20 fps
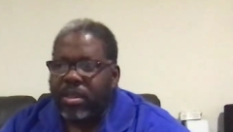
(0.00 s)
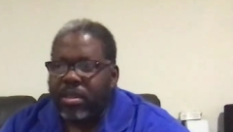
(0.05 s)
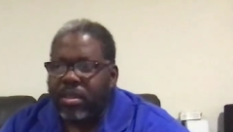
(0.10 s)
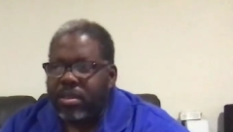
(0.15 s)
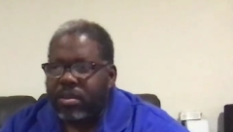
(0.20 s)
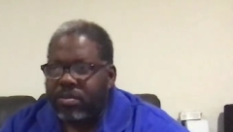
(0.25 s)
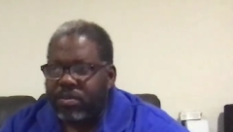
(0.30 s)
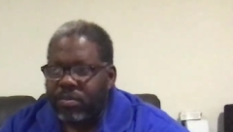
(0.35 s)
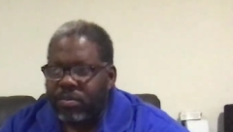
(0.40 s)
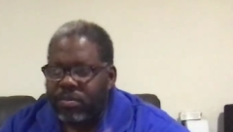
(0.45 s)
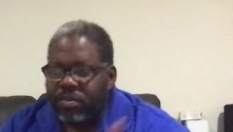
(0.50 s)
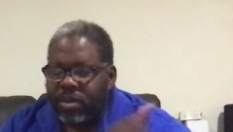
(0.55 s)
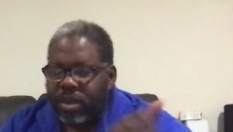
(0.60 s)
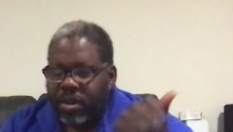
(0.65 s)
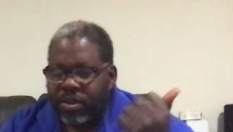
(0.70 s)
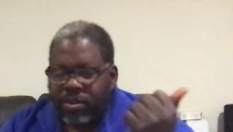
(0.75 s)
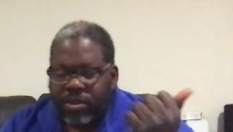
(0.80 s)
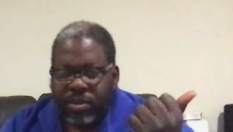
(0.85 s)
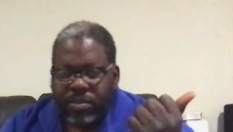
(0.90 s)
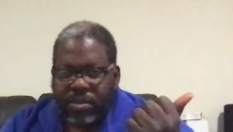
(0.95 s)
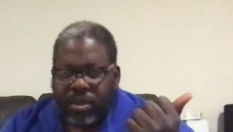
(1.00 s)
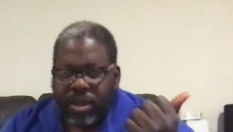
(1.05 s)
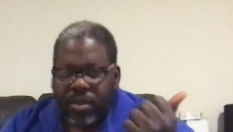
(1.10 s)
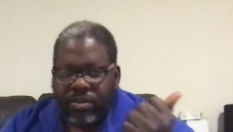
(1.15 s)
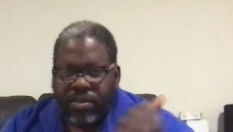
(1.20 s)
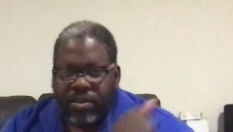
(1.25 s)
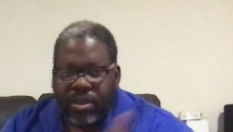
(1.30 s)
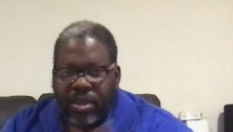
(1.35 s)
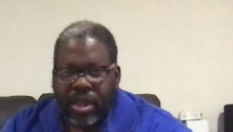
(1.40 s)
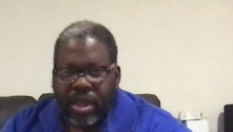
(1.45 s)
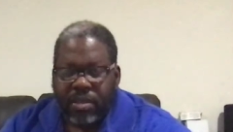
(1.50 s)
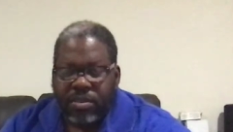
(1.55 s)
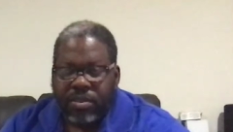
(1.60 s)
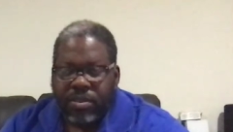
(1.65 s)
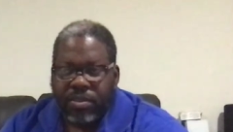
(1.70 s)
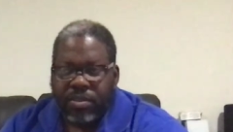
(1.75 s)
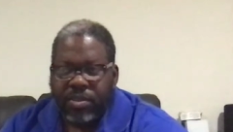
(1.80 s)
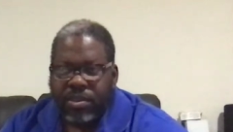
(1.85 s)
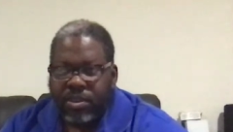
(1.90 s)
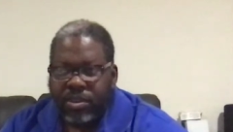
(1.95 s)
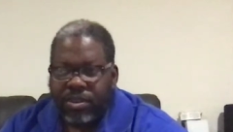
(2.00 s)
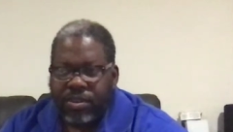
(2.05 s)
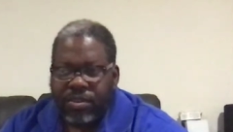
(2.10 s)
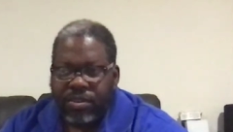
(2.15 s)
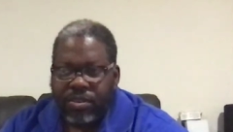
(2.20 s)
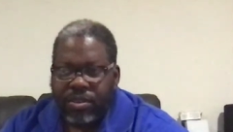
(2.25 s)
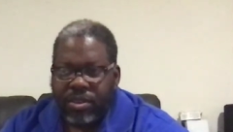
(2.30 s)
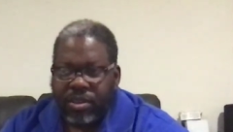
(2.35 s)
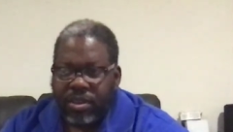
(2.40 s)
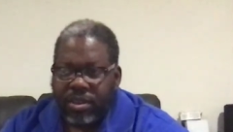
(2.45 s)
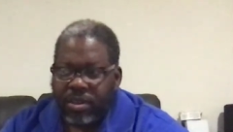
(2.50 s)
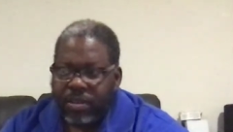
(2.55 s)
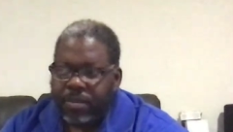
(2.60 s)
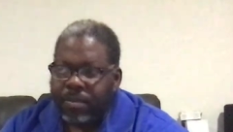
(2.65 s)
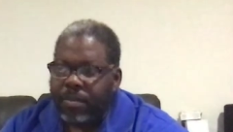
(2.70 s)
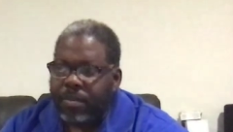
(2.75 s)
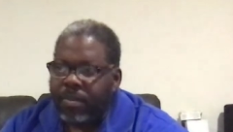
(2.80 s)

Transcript: The latest shipment I sent out to CGC,